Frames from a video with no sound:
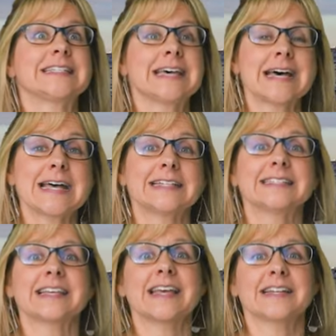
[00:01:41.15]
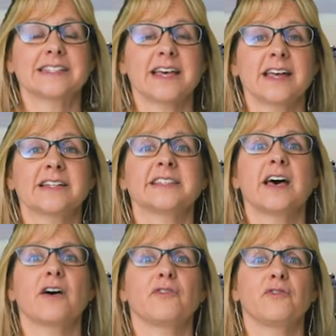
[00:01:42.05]
Tons and tons
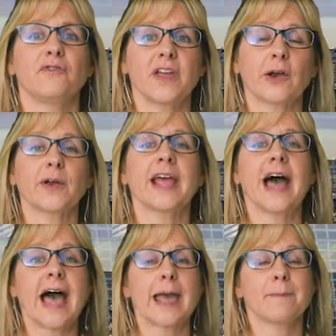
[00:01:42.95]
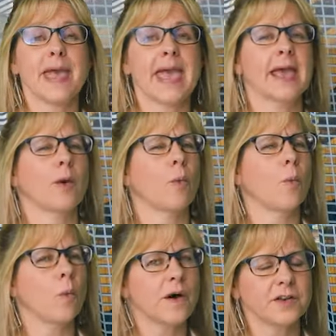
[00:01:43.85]
of very high
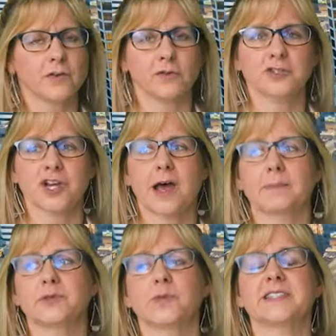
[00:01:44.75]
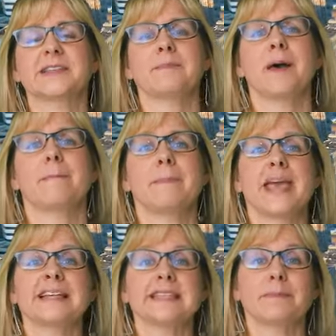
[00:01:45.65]
paying, wonderful jobs with some
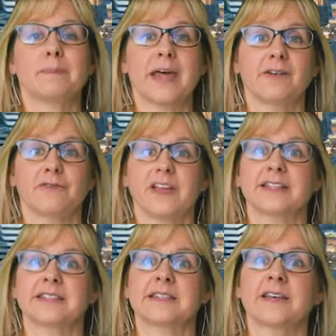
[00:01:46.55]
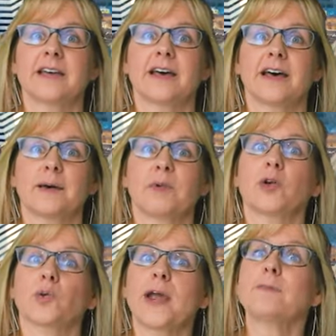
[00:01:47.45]
amazing benefits.
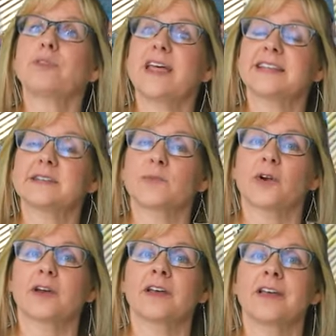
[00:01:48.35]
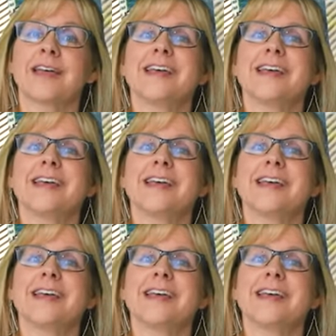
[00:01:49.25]
Great place to work.